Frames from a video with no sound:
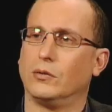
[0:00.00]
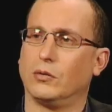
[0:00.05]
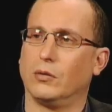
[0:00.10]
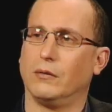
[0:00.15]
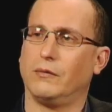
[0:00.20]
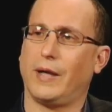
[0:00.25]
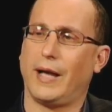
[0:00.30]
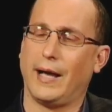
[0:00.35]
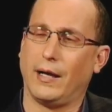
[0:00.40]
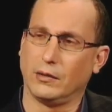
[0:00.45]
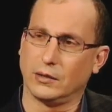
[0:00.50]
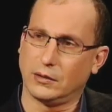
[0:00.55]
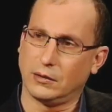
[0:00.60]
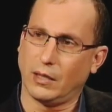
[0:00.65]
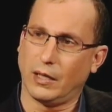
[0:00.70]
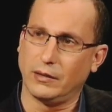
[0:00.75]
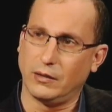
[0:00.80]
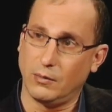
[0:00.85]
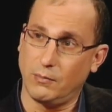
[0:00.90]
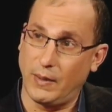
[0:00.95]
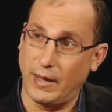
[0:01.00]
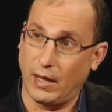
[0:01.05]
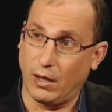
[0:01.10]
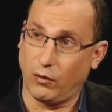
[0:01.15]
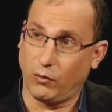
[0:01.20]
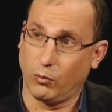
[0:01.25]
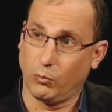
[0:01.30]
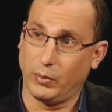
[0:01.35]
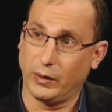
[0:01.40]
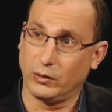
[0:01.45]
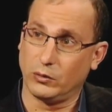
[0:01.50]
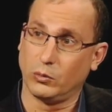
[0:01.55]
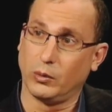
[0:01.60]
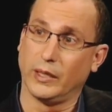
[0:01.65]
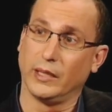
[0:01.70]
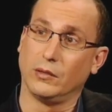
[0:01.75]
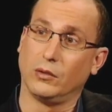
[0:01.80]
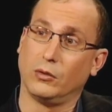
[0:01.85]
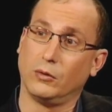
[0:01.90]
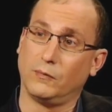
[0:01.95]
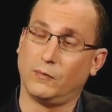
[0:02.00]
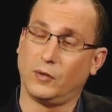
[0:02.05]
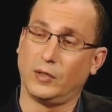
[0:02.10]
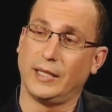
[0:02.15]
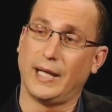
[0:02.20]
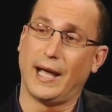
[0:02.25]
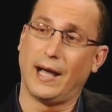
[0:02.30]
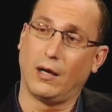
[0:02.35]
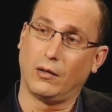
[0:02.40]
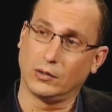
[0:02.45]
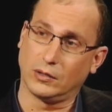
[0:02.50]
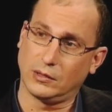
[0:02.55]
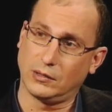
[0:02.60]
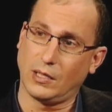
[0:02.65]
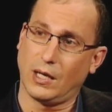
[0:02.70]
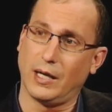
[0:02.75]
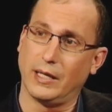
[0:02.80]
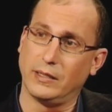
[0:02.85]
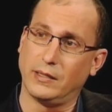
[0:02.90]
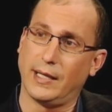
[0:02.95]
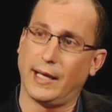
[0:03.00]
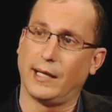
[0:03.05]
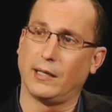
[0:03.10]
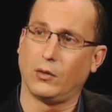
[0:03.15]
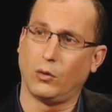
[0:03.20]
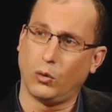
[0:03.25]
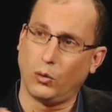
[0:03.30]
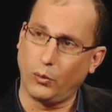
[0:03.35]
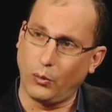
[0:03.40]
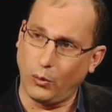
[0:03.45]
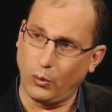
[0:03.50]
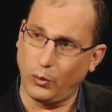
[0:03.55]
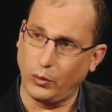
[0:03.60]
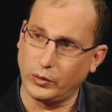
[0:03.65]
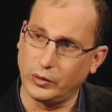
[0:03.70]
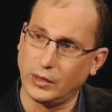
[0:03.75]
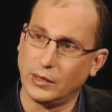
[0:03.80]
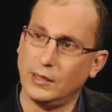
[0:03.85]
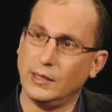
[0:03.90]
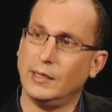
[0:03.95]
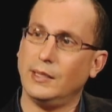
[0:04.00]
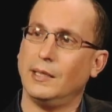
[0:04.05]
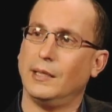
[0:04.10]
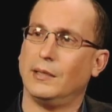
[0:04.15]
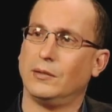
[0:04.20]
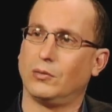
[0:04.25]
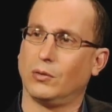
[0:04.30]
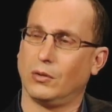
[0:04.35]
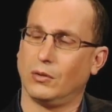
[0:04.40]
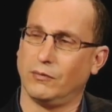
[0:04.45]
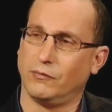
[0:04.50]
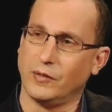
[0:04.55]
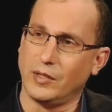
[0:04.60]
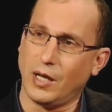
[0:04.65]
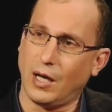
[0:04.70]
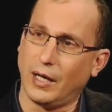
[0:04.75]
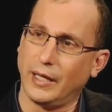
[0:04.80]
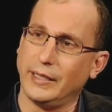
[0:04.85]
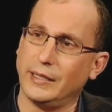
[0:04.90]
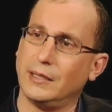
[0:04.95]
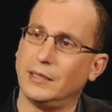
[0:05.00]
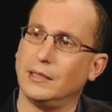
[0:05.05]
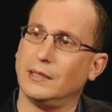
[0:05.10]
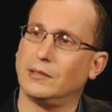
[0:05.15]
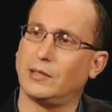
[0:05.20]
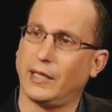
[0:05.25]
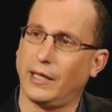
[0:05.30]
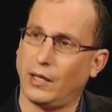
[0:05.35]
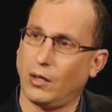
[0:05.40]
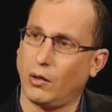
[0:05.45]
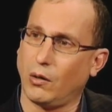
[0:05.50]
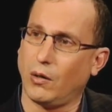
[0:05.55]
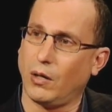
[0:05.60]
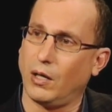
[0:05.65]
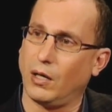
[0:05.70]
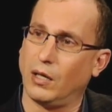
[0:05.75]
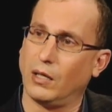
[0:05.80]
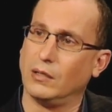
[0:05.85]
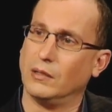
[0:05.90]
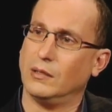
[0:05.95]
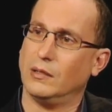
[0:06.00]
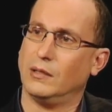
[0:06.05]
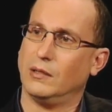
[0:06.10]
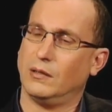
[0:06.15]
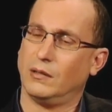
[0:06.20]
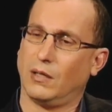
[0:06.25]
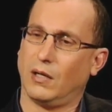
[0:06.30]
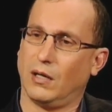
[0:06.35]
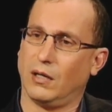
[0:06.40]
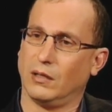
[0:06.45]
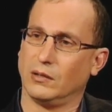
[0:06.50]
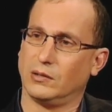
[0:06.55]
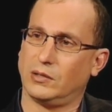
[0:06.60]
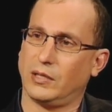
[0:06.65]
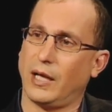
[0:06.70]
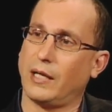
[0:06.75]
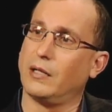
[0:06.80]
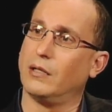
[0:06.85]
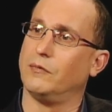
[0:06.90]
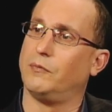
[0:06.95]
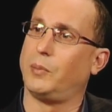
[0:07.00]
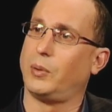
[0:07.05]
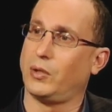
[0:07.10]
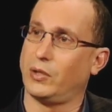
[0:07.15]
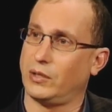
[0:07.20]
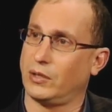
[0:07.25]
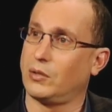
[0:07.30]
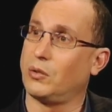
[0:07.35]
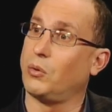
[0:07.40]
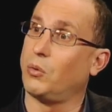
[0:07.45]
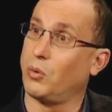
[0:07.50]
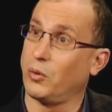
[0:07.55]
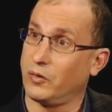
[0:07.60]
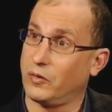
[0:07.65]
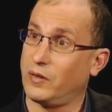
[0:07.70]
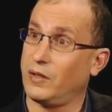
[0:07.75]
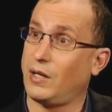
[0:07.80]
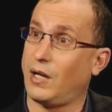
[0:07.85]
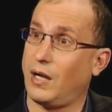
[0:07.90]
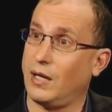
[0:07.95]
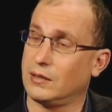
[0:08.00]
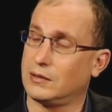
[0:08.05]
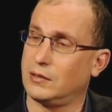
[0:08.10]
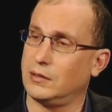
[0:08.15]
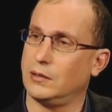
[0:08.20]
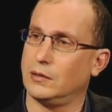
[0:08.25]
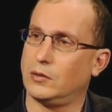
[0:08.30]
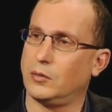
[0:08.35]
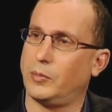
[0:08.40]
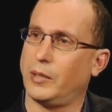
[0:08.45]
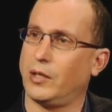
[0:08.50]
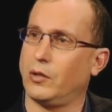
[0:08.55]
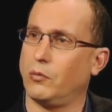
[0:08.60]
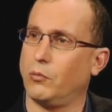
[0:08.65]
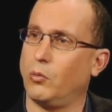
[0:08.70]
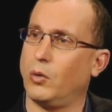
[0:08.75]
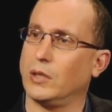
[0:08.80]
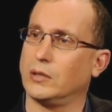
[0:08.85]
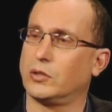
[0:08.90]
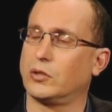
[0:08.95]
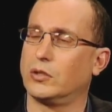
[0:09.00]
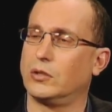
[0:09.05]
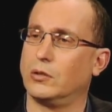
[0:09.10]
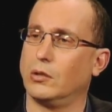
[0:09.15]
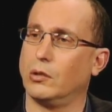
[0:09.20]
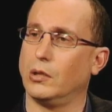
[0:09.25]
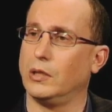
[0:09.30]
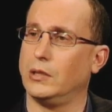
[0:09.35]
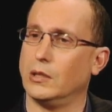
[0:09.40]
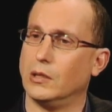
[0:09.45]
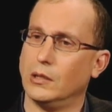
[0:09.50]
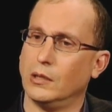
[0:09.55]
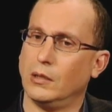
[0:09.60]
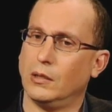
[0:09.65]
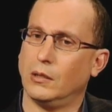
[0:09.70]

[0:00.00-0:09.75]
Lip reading: sort of outside the Beltway and hopefully outside that old sort of 90s era set of political orthodoxies about what's good